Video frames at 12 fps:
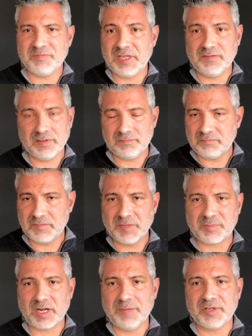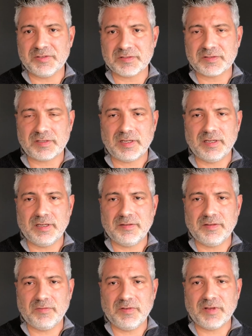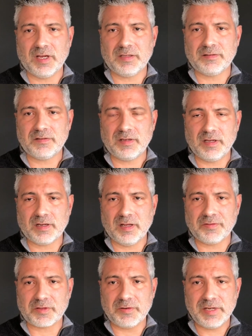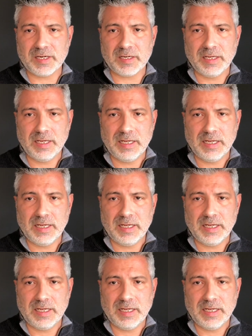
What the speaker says: given the parameters that we've gone through here.